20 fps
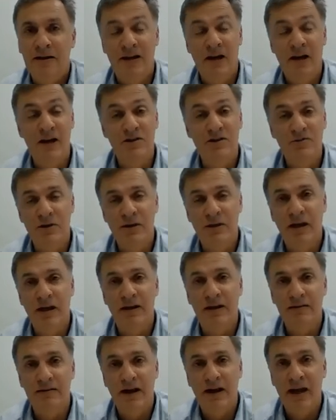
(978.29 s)
In a case
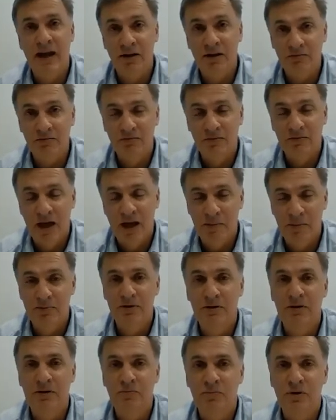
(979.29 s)
where that had
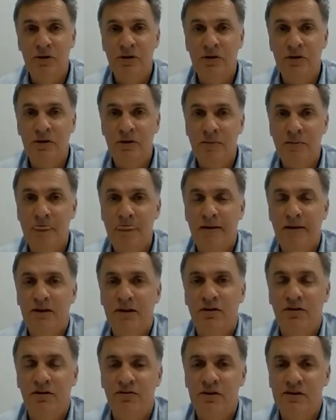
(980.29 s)
happened and where the
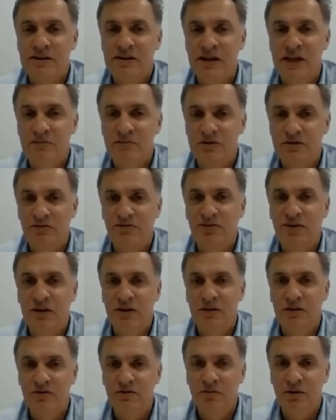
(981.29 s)
trustee's claim was
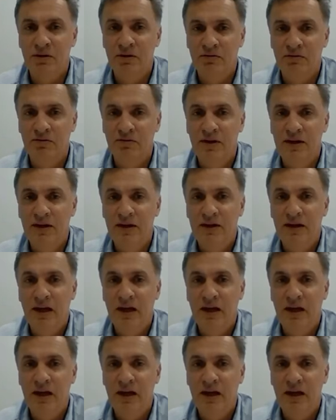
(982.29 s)
defeated as one of